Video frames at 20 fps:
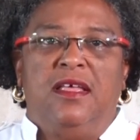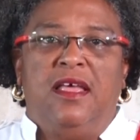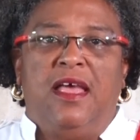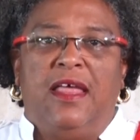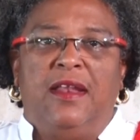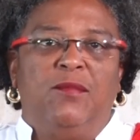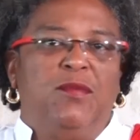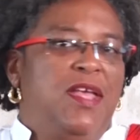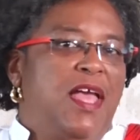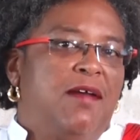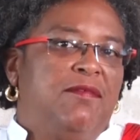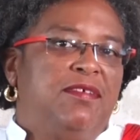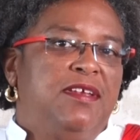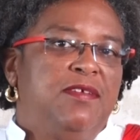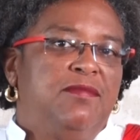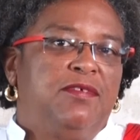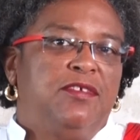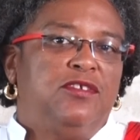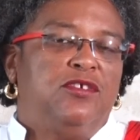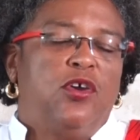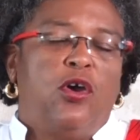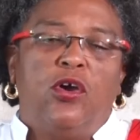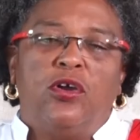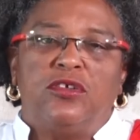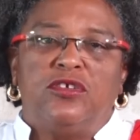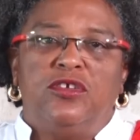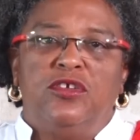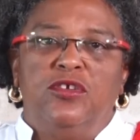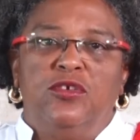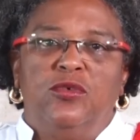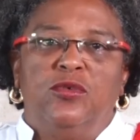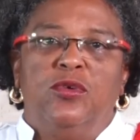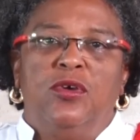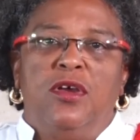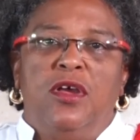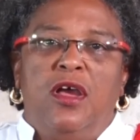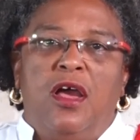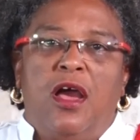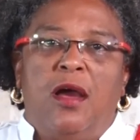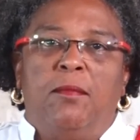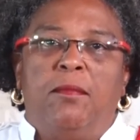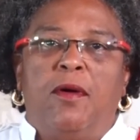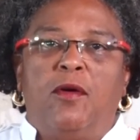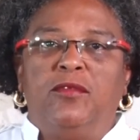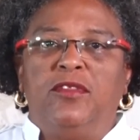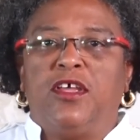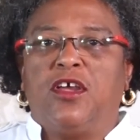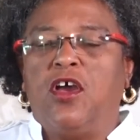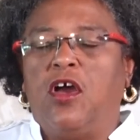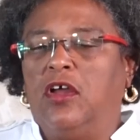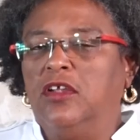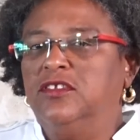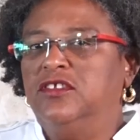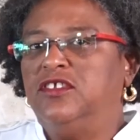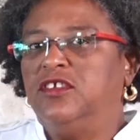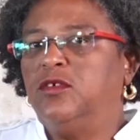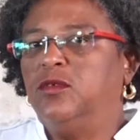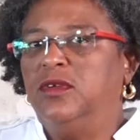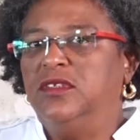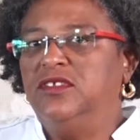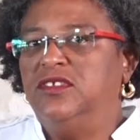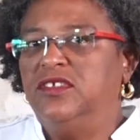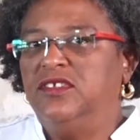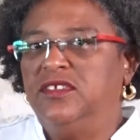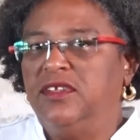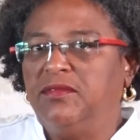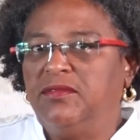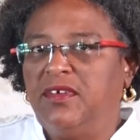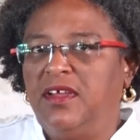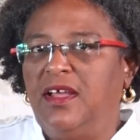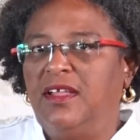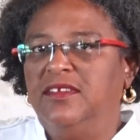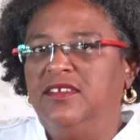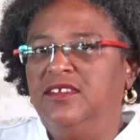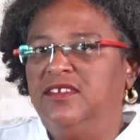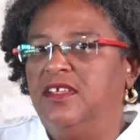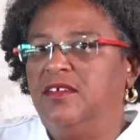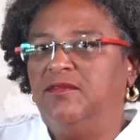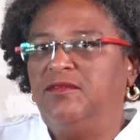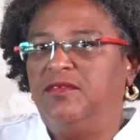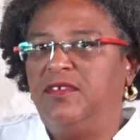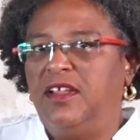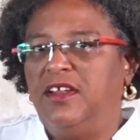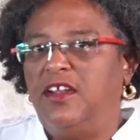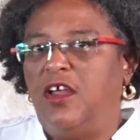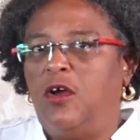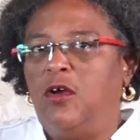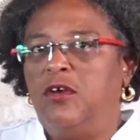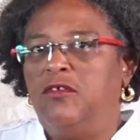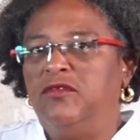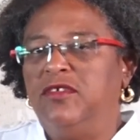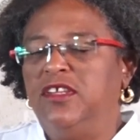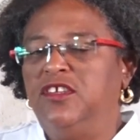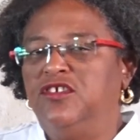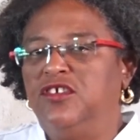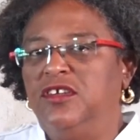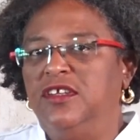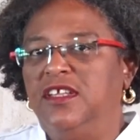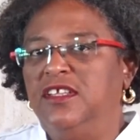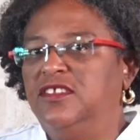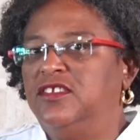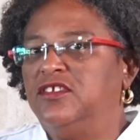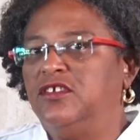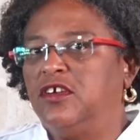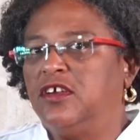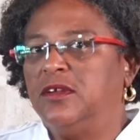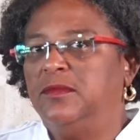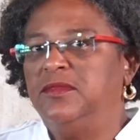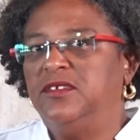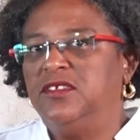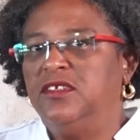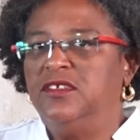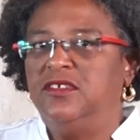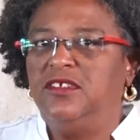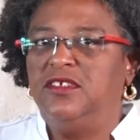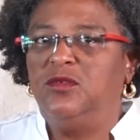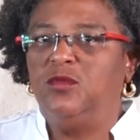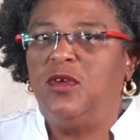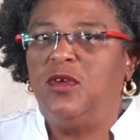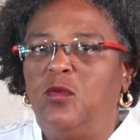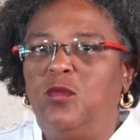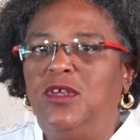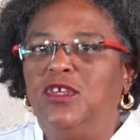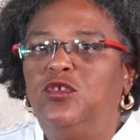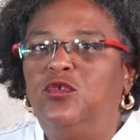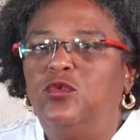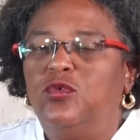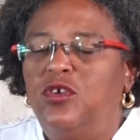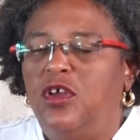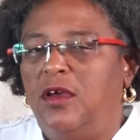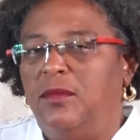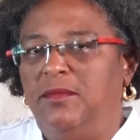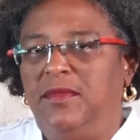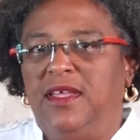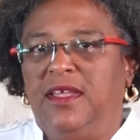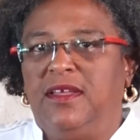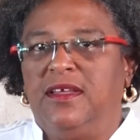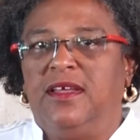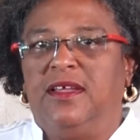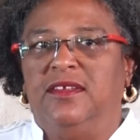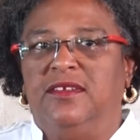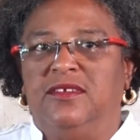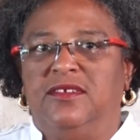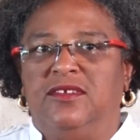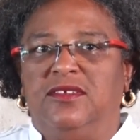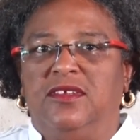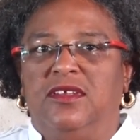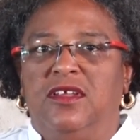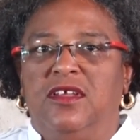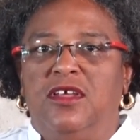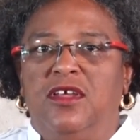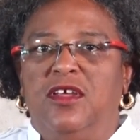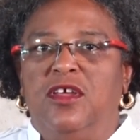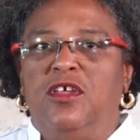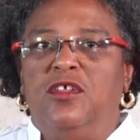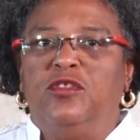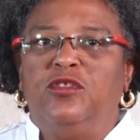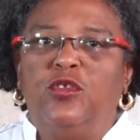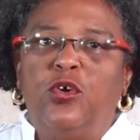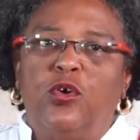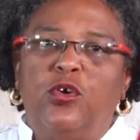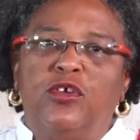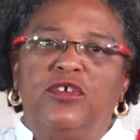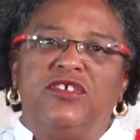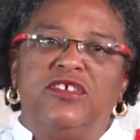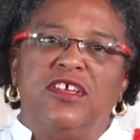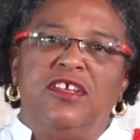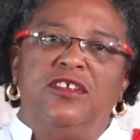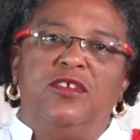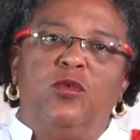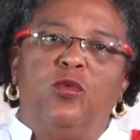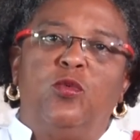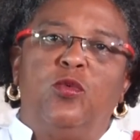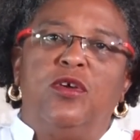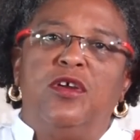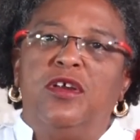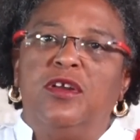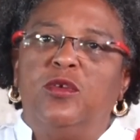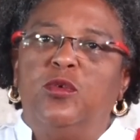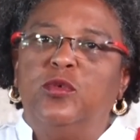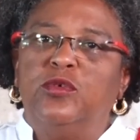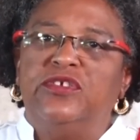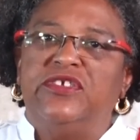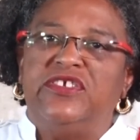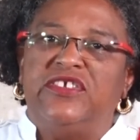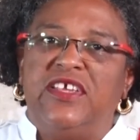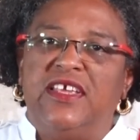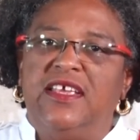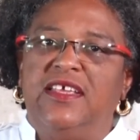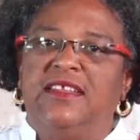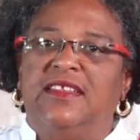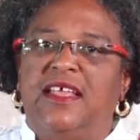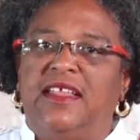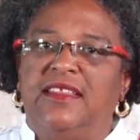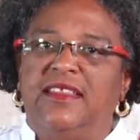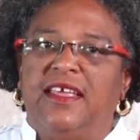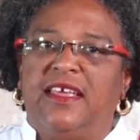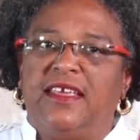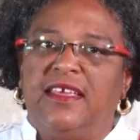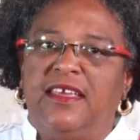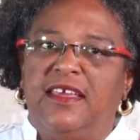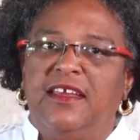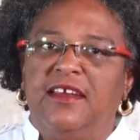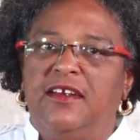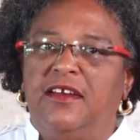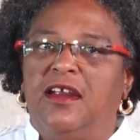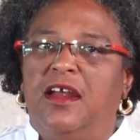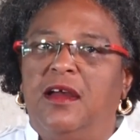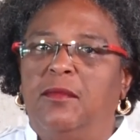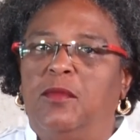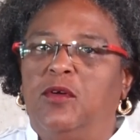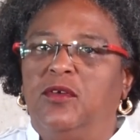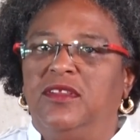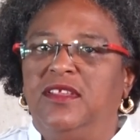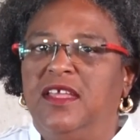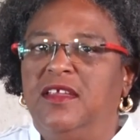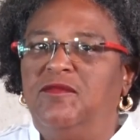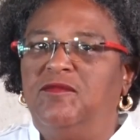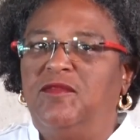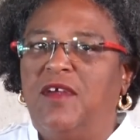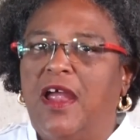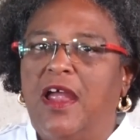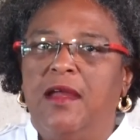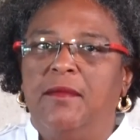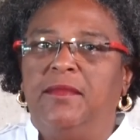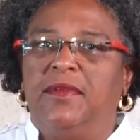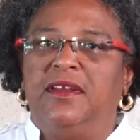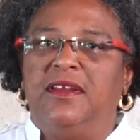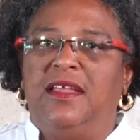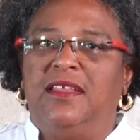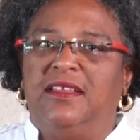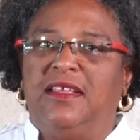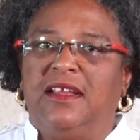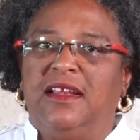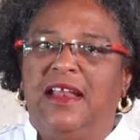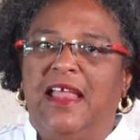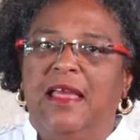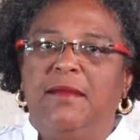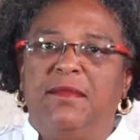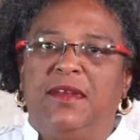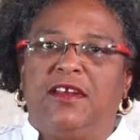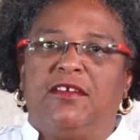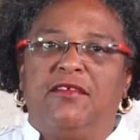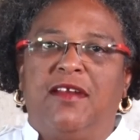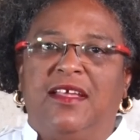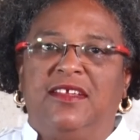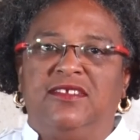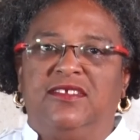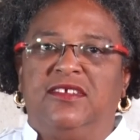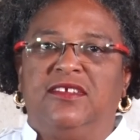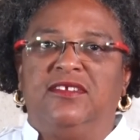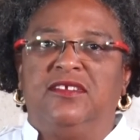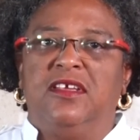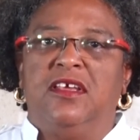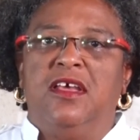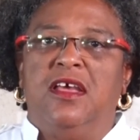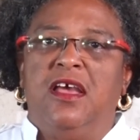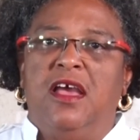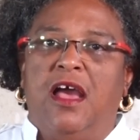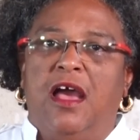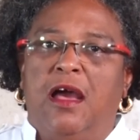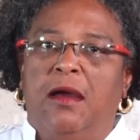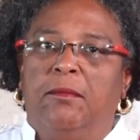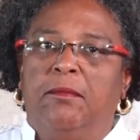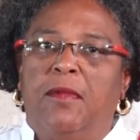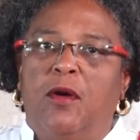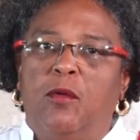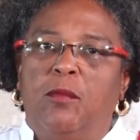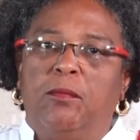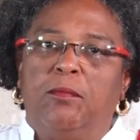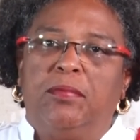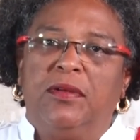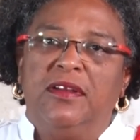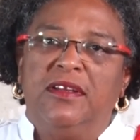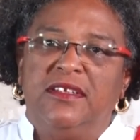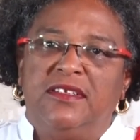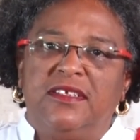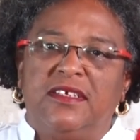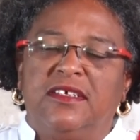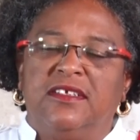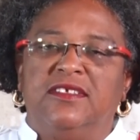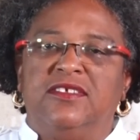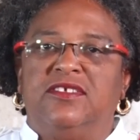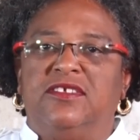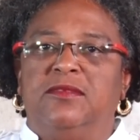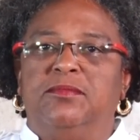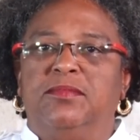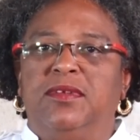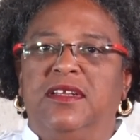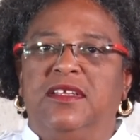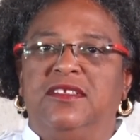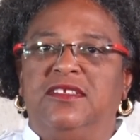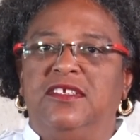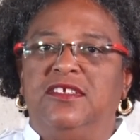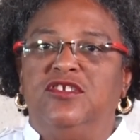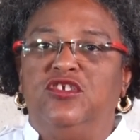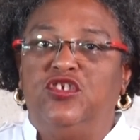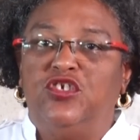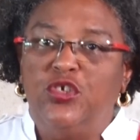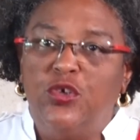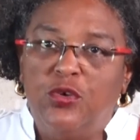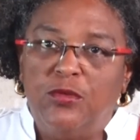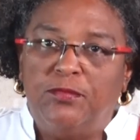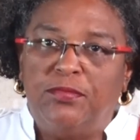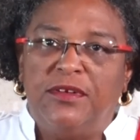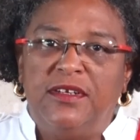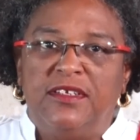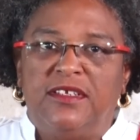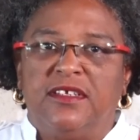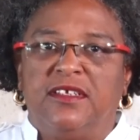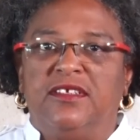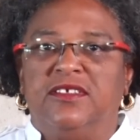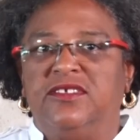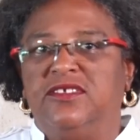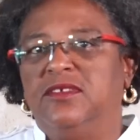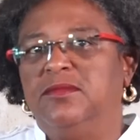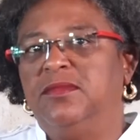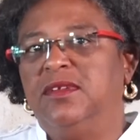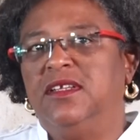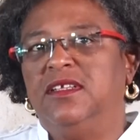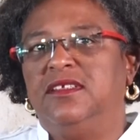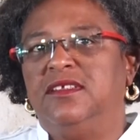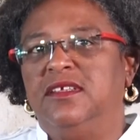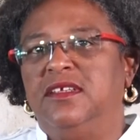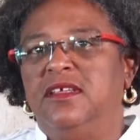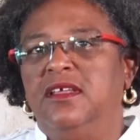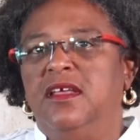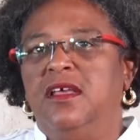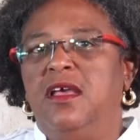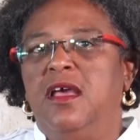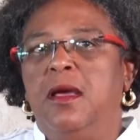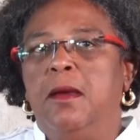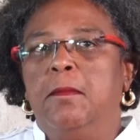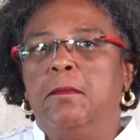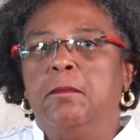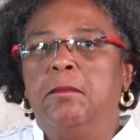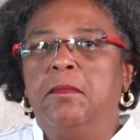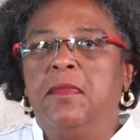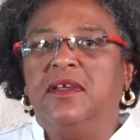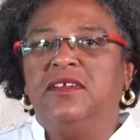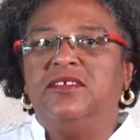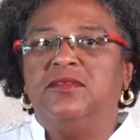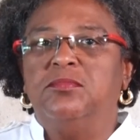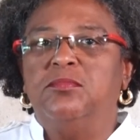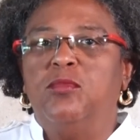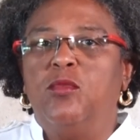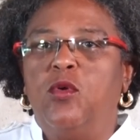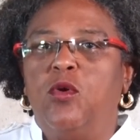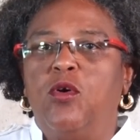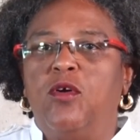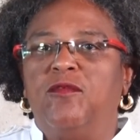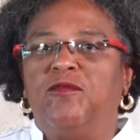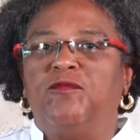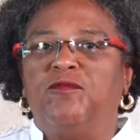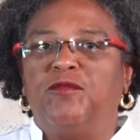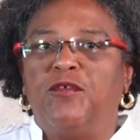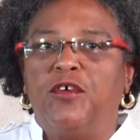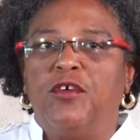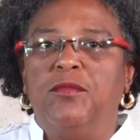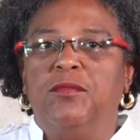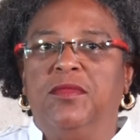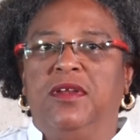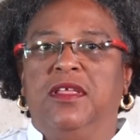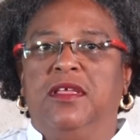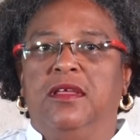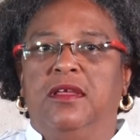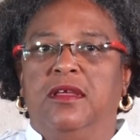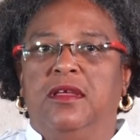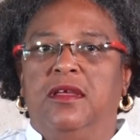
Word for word: And we haven't even talked to you about the consequences of guns that flood our region in circumstances we do not make guns. Those in the world who say that they care about the environment and the climate crisis, about political stability, geopolitical stability, must more firmly,